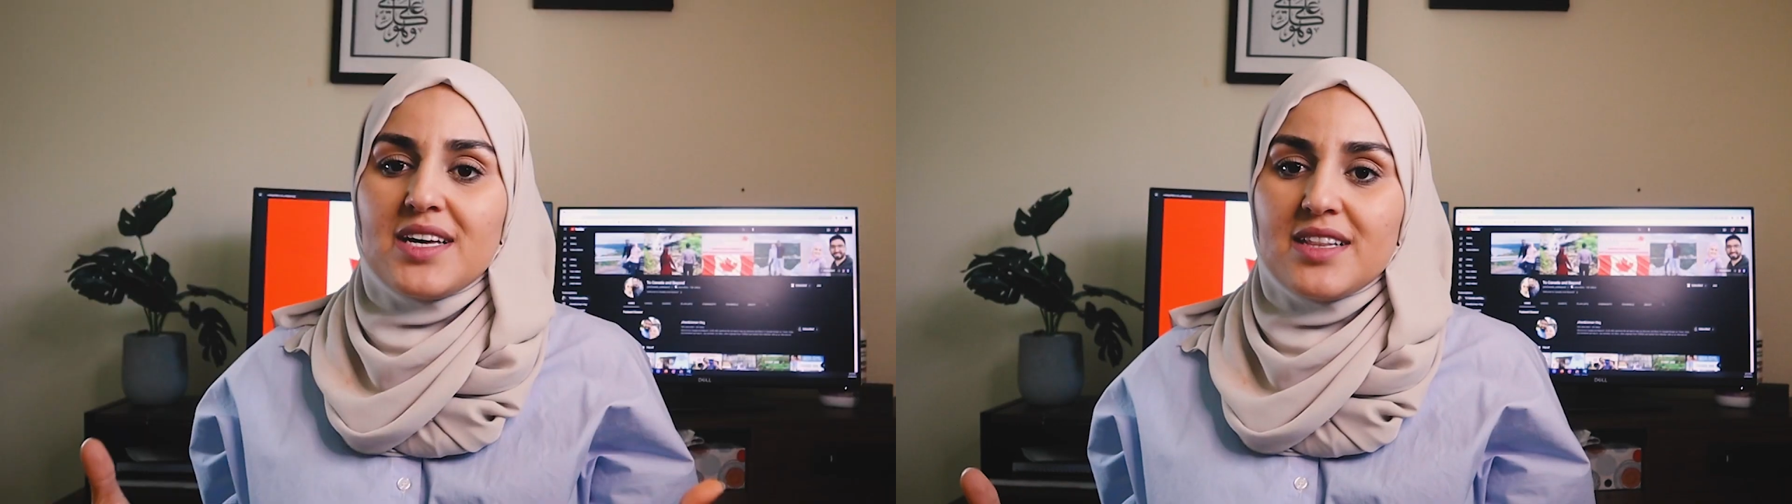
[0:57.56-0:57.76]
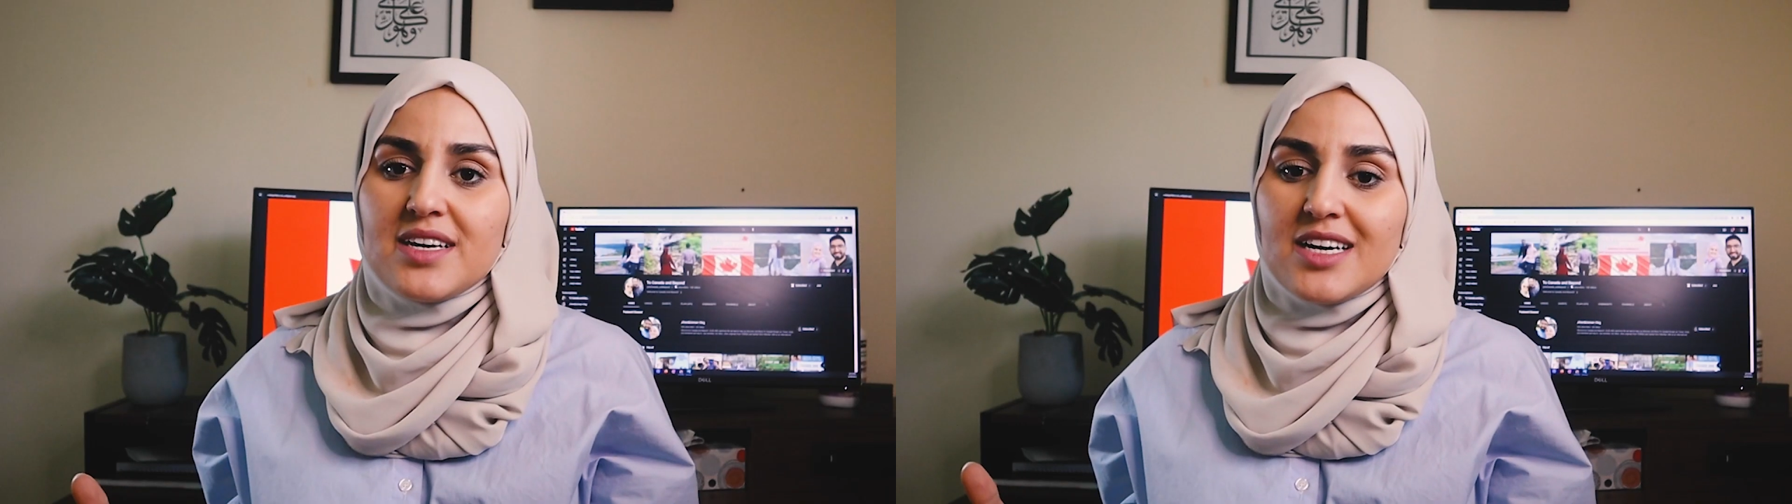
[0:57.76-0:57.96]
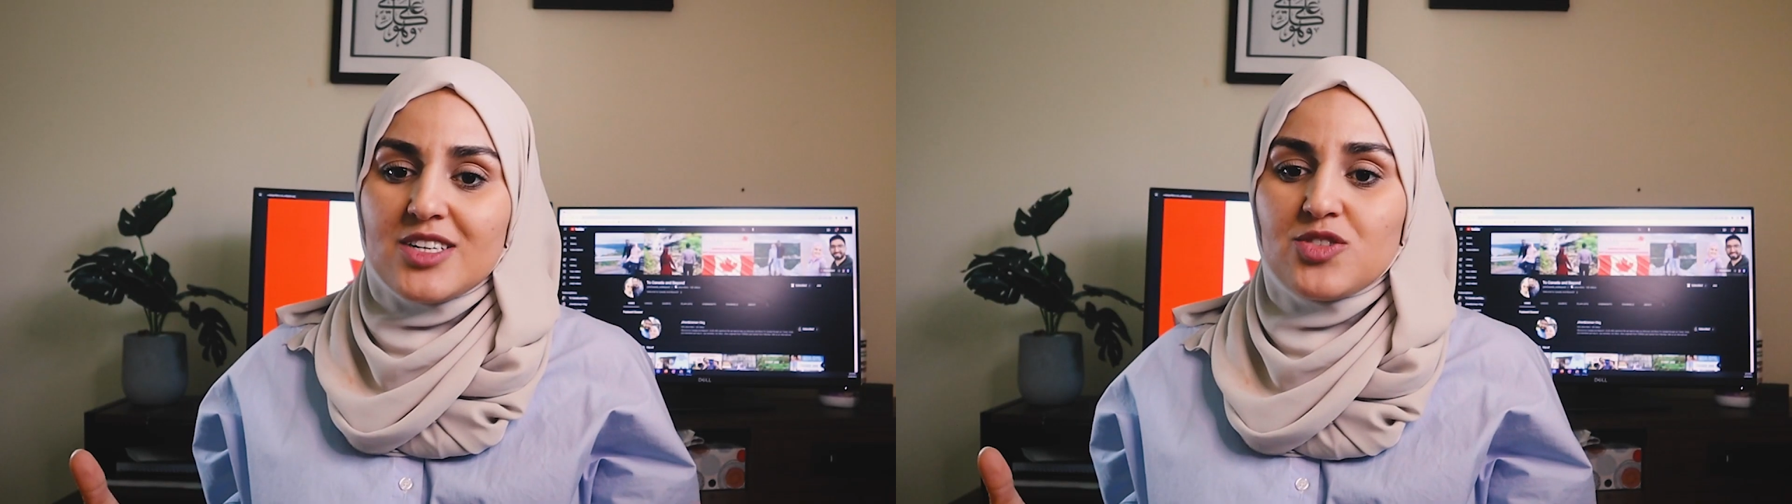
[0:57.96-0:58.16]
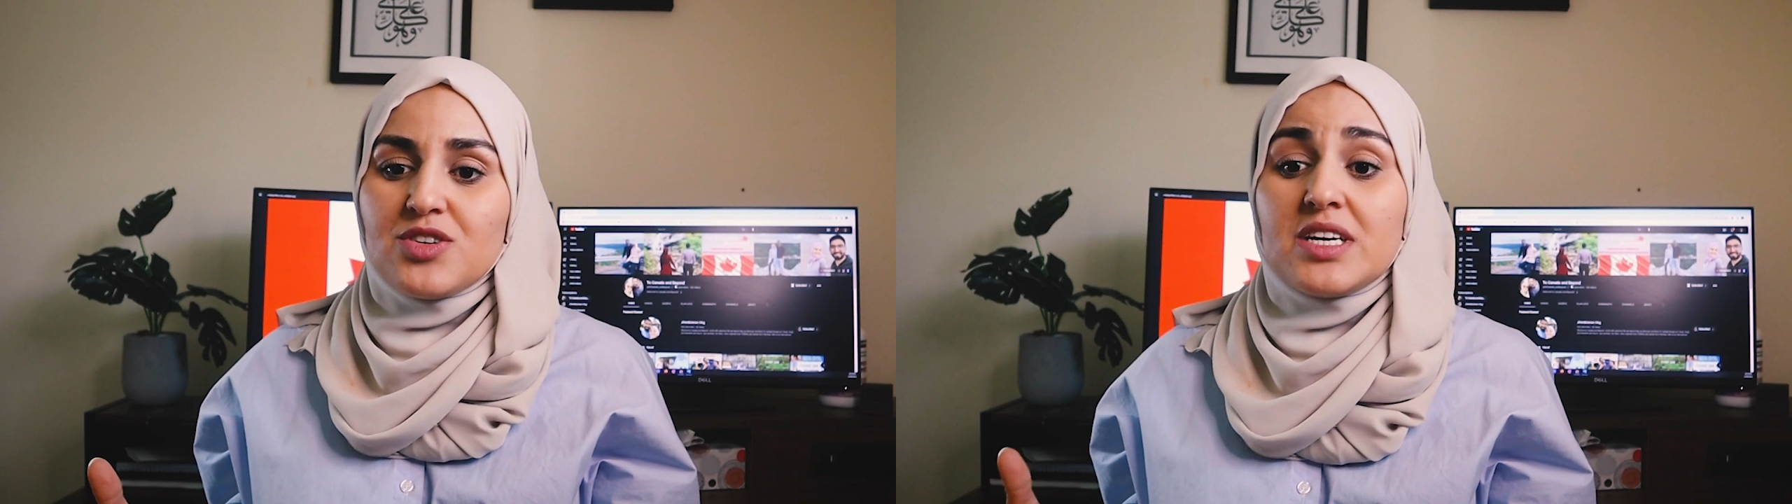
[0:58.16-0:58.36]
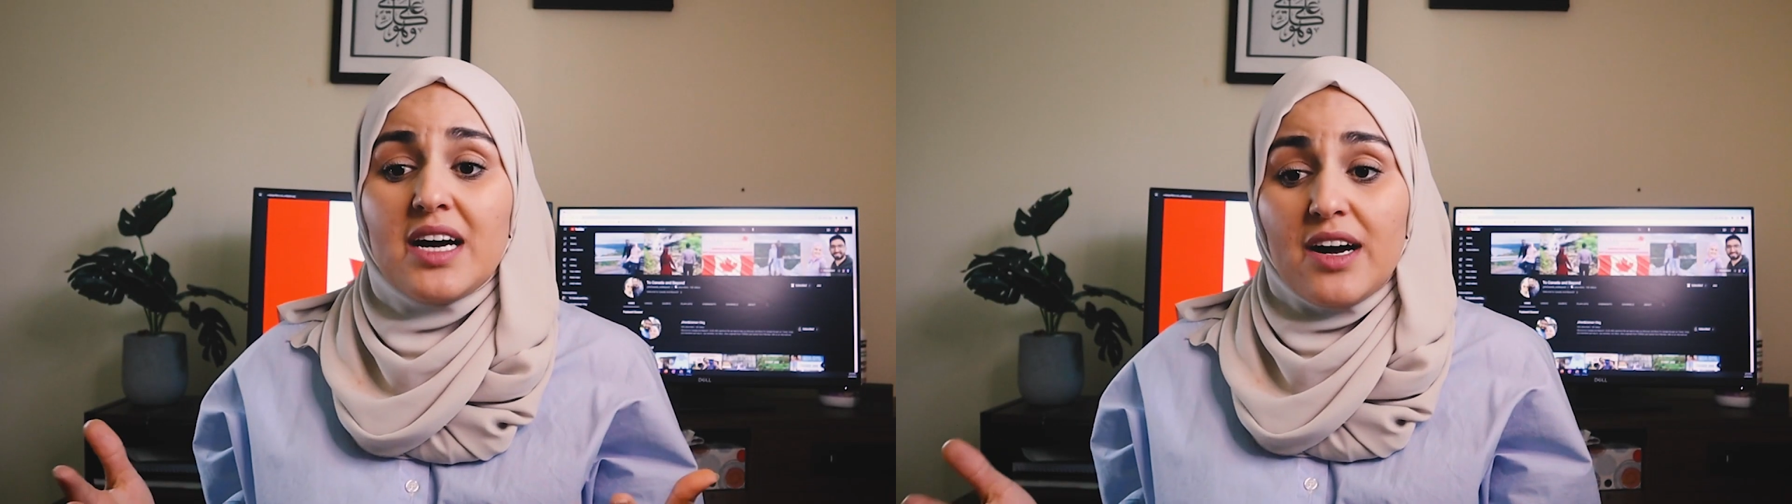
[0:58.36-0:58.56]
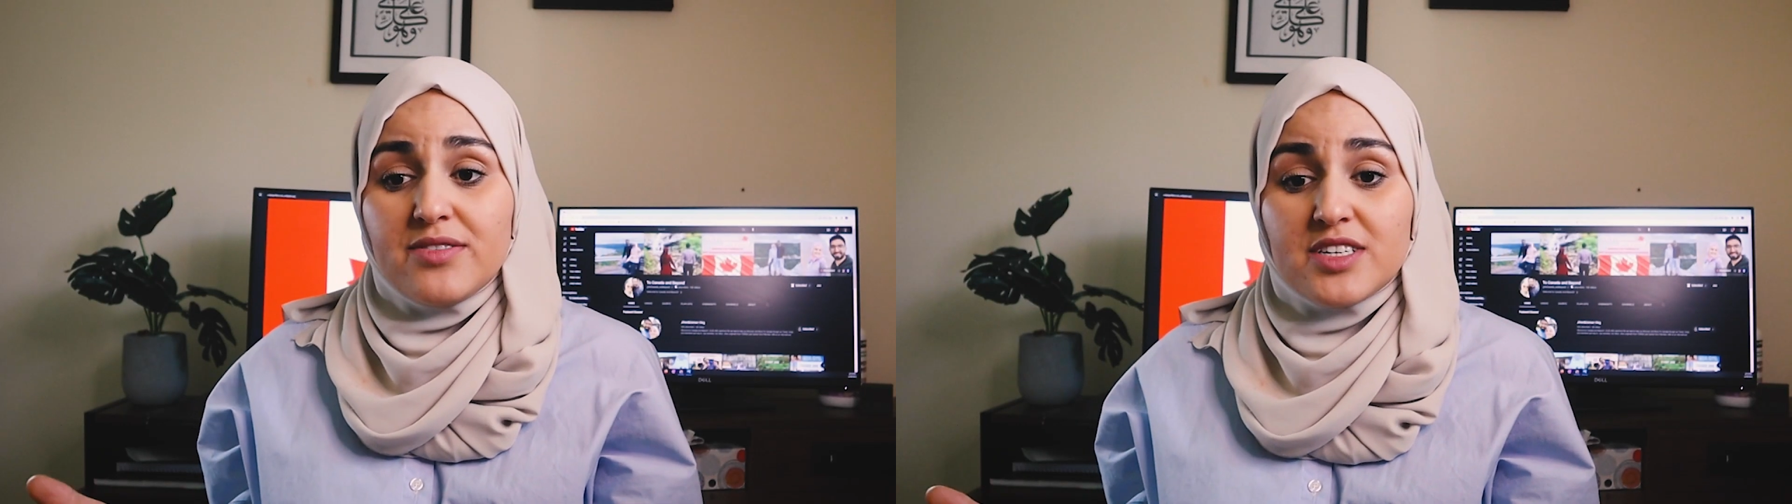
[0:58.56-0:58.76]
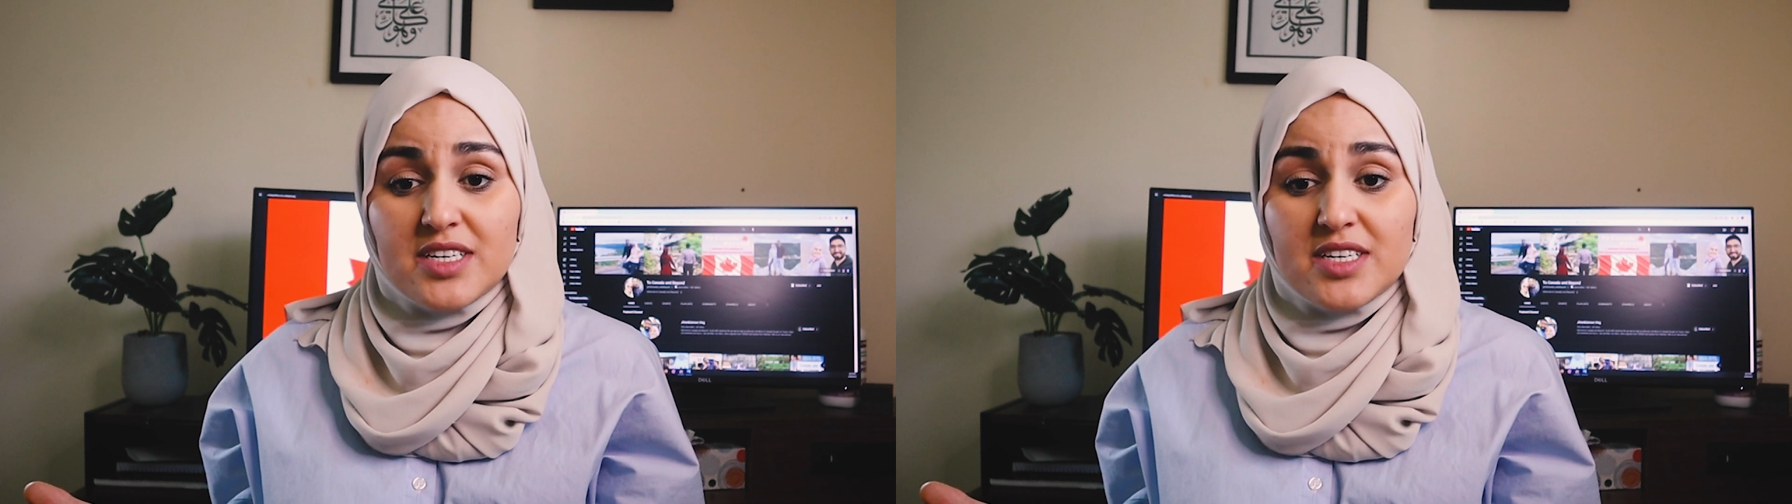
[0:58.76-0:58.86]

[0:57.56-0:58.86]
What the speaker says: in the country after